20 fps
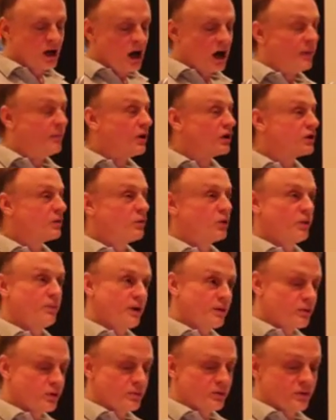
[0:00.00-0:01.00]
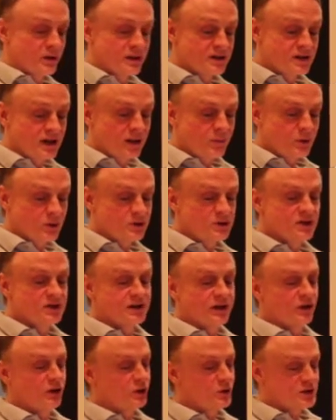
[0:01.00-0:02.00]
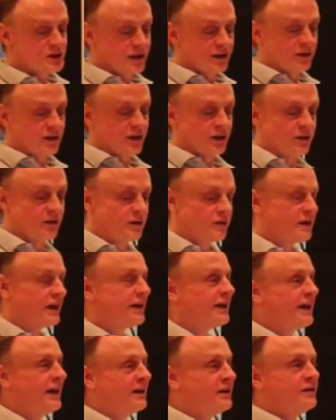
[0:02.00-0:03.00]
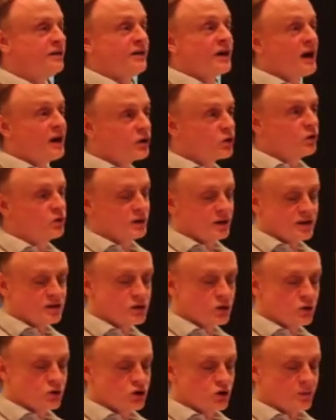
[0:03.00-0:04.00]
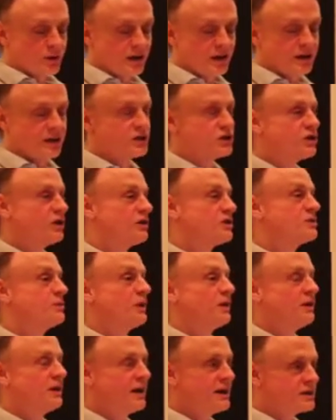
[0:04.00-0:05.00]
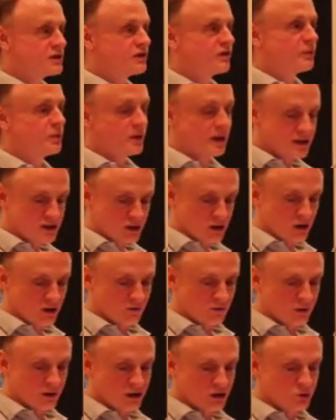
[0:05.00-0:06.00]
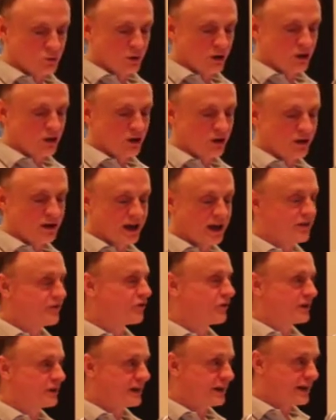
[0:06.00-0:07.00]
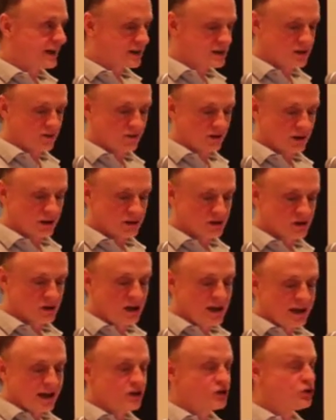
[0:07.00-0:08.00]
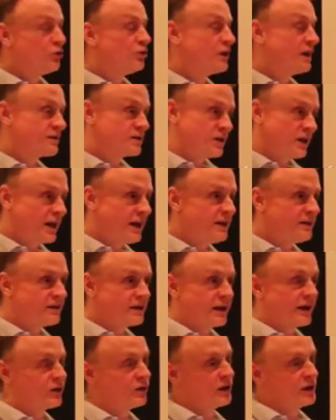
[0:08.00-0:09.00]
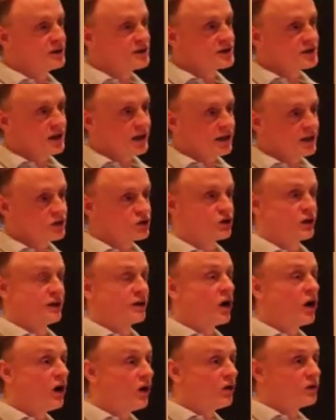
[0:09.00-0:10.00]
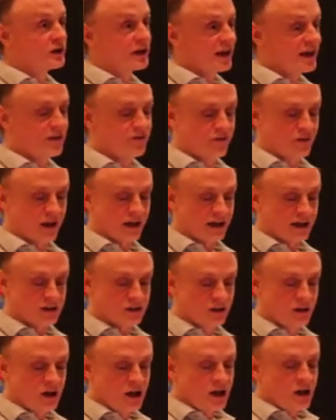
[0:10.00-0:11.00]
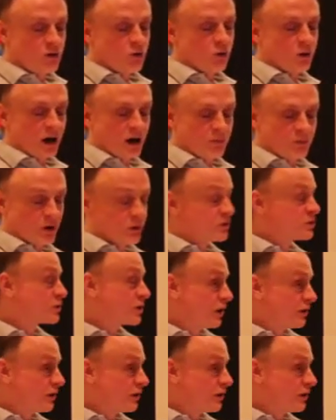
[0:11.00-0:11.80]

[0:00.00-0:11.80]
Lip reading: Among the more memorable examples is Air New Zealand. They gained not only social media shares, but lots of press coverage with their gay-friendly activities. In 2008, the airline staged an all-gay flight. It was